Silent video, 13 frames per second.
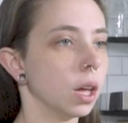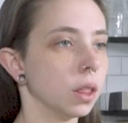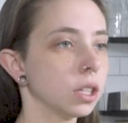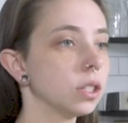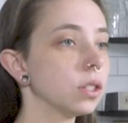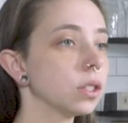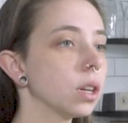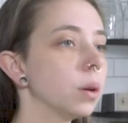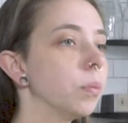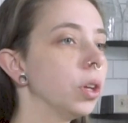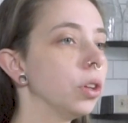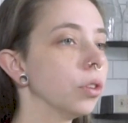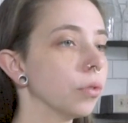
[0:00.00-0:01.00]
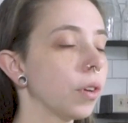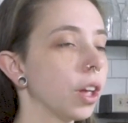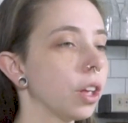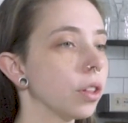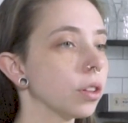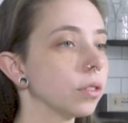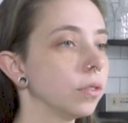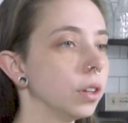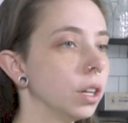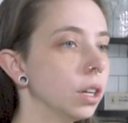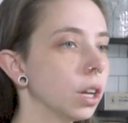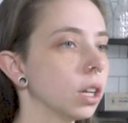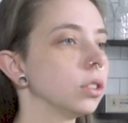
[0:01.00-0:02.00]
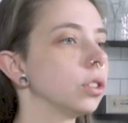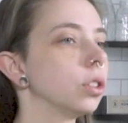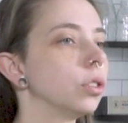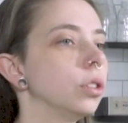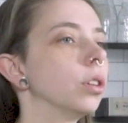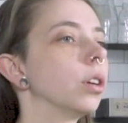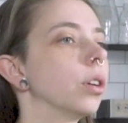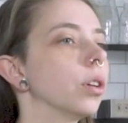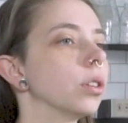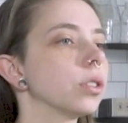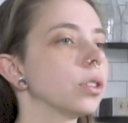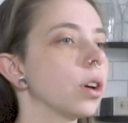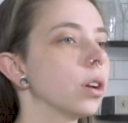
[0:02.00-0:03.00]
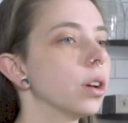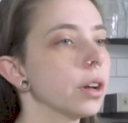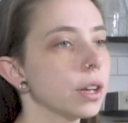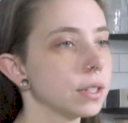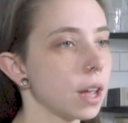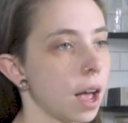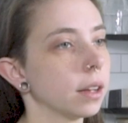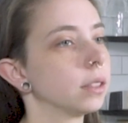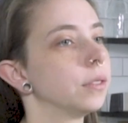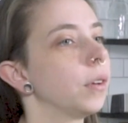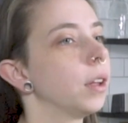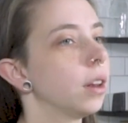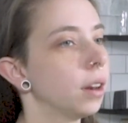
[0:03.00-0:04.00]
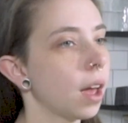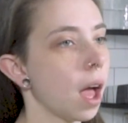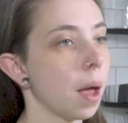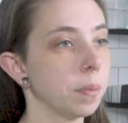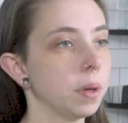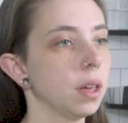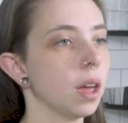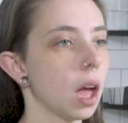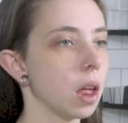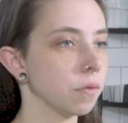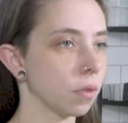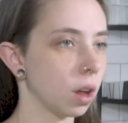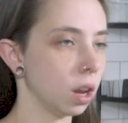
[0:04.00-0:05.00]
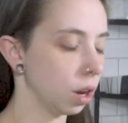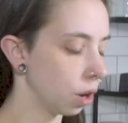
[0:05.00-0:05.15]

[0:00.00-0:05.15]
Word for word: This is gonna be your regular feed until your starter is activated, happy, and ready